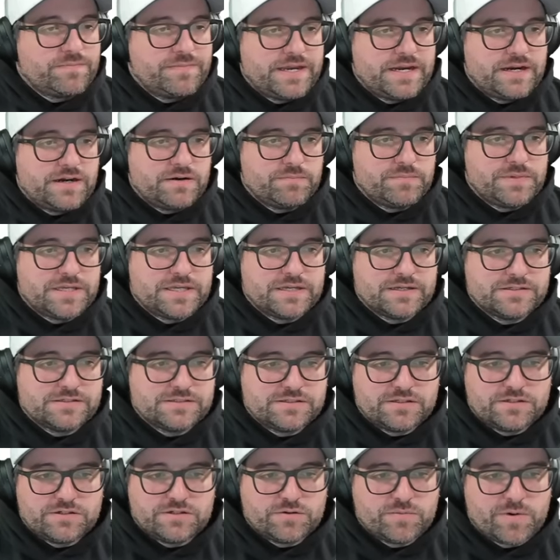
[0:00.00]
there because
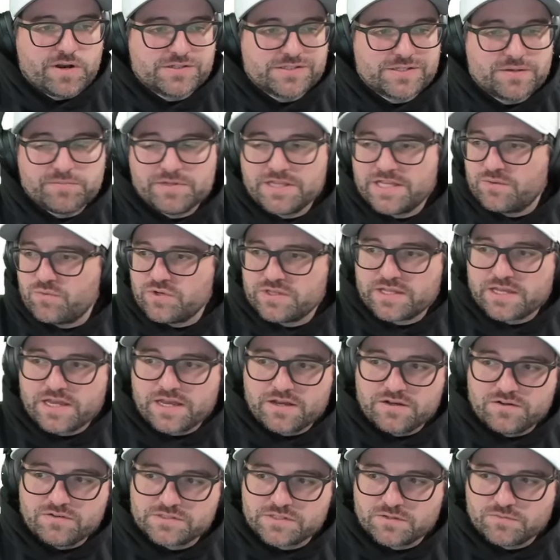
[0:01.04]
your boss can be like, what the
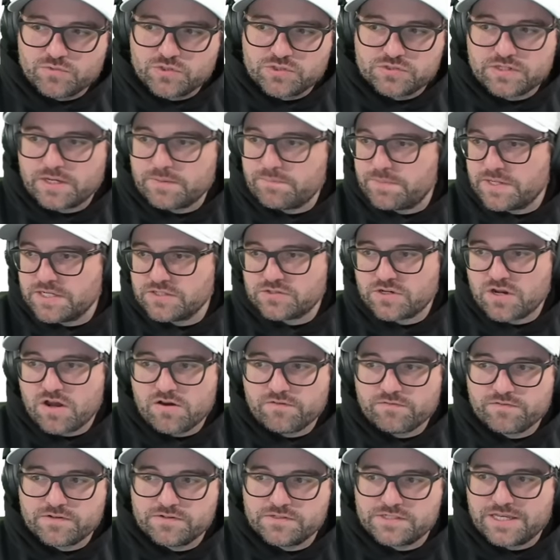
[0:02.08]
hell? Someone's like pissed
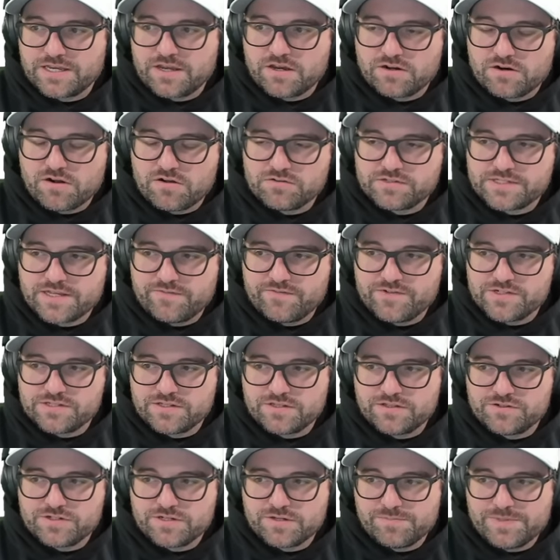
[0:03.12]
off because they got all sevens
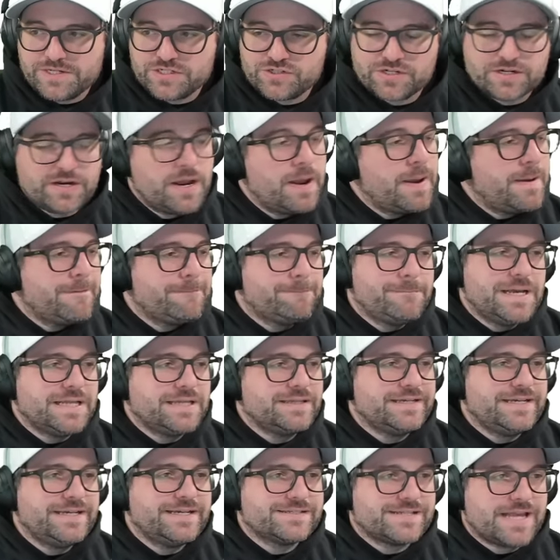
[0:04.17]
in their submission.
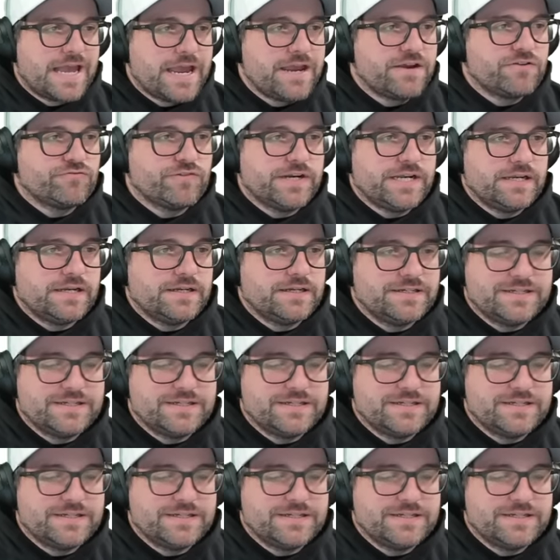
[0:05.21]
Billie is angry.